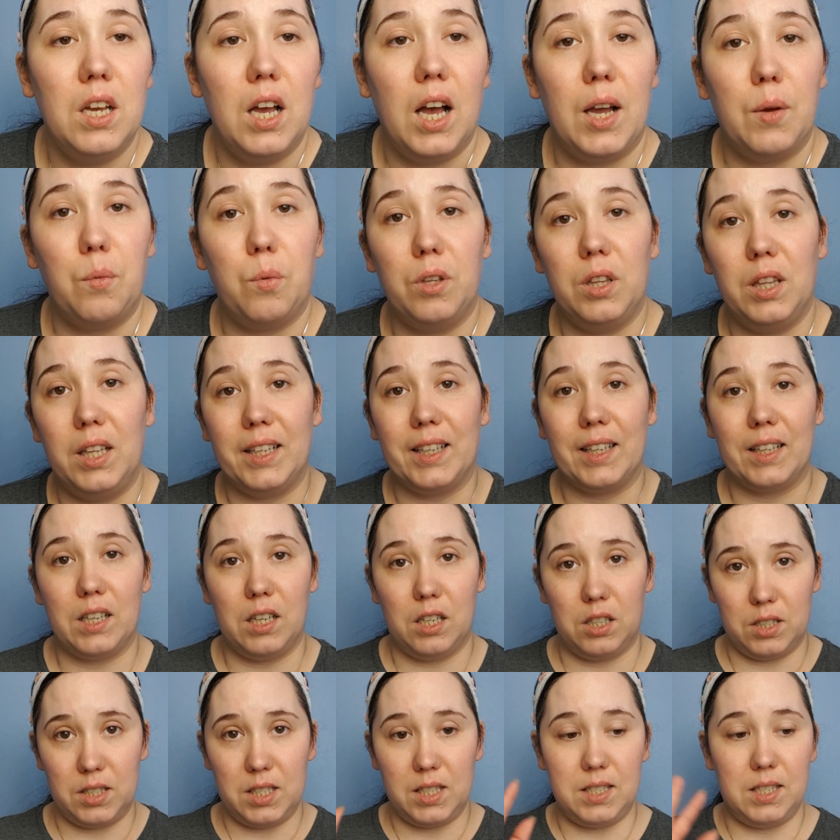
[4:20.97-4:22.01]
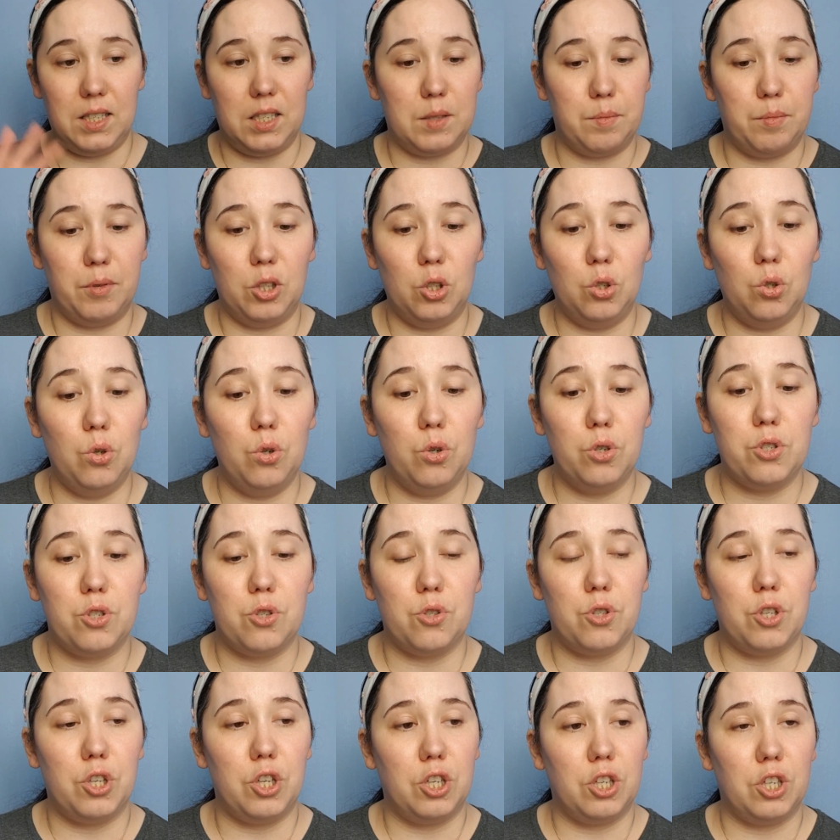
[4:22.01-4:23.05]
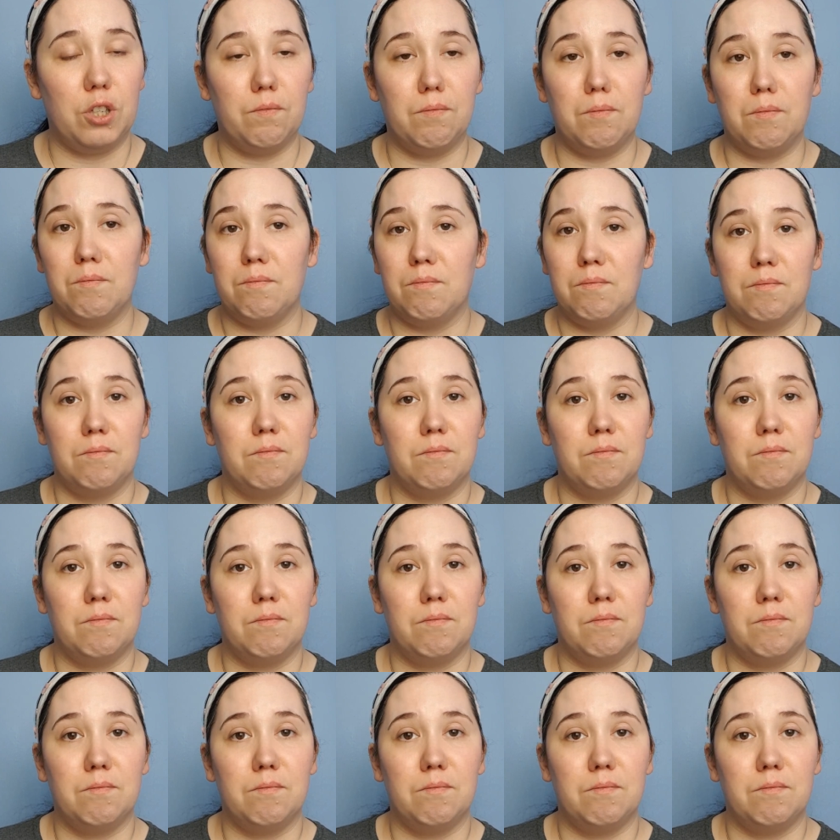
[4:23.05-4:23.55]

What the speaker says: I will link her details below so that you can